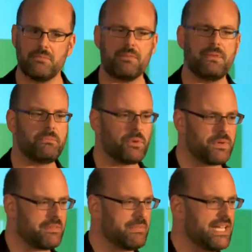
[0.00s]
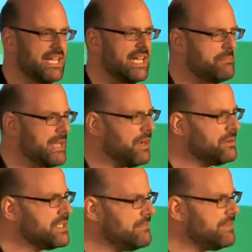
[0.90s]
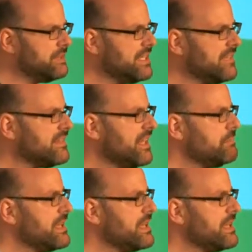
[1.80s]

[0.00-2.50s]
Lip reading: by people with money and power and influence